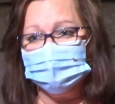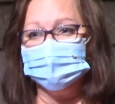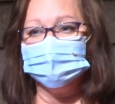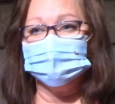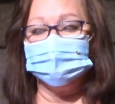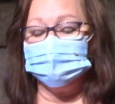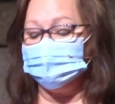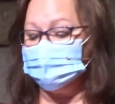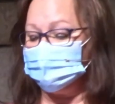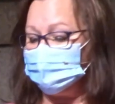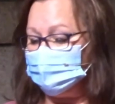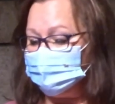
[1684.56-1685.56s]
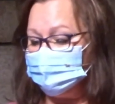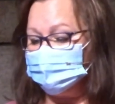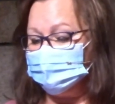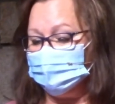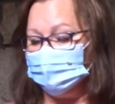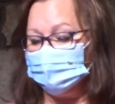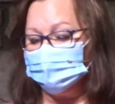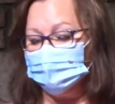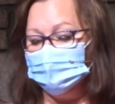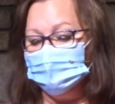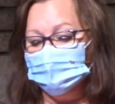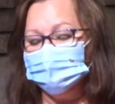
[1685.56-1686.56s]
have and the needs that others
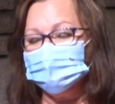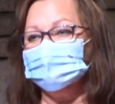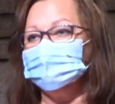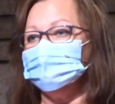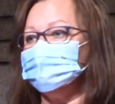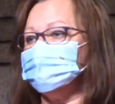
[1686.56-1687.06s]
have, but He does